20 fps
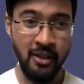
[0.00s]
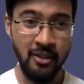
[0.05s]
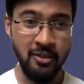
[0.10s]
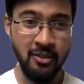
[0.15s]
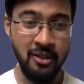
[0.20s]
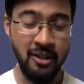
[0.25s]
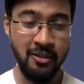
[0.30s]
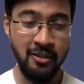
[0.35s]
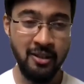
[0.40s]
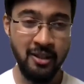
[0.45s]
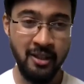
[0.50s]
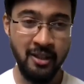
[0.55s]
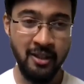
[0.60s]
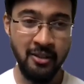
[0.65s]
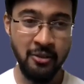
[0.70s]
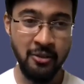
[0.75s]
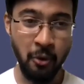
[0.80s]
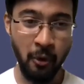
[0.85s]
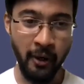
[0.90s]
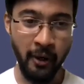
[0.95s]
she
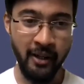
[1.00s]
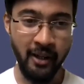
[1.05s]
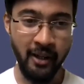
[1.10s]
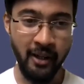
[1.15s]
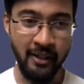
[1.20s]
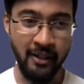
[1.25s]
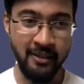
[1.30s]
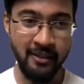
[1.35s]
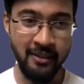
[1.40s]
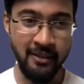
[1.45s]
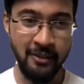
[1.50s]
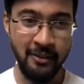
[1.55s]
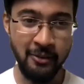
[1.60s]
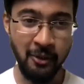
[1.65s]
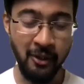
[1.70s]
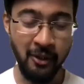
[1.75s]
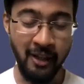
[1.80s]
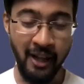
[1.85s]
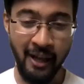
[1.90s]
joined us in this call.